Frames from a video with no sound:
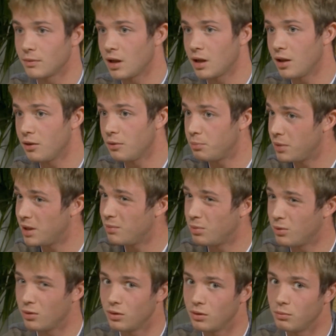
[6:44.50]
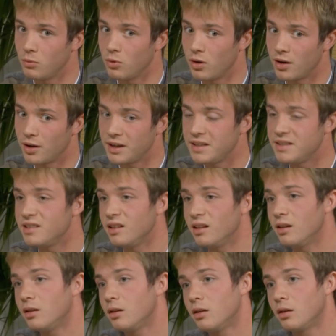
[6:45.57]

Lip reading: other people more easily.